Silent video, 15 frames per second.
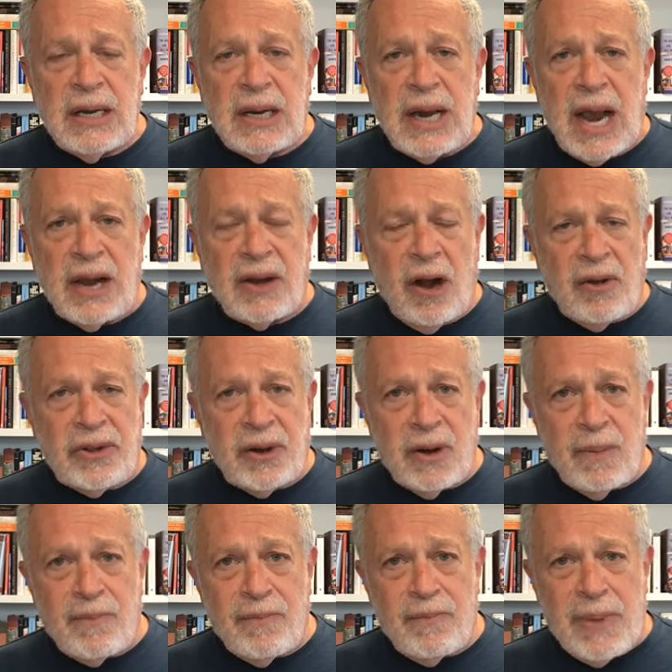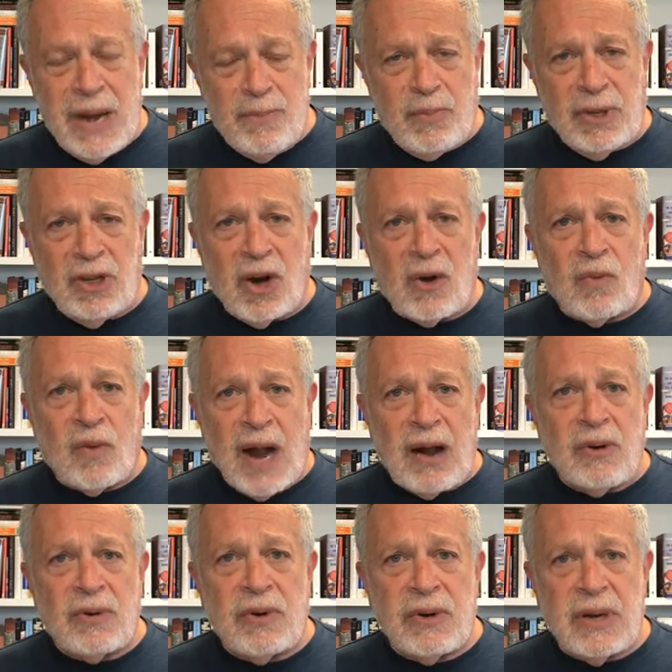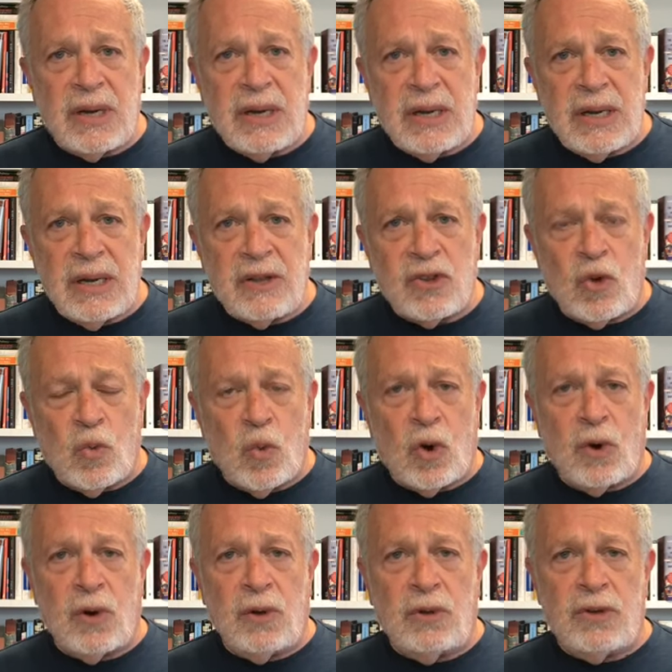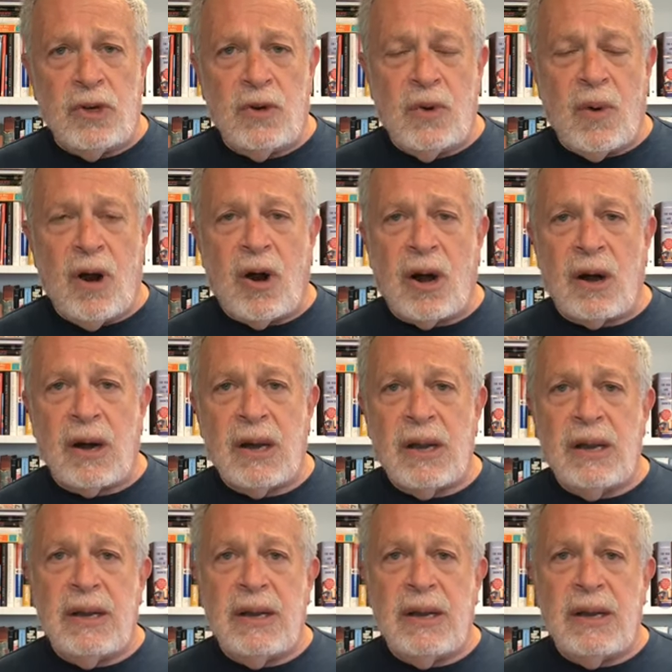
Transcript: and other people around the world who are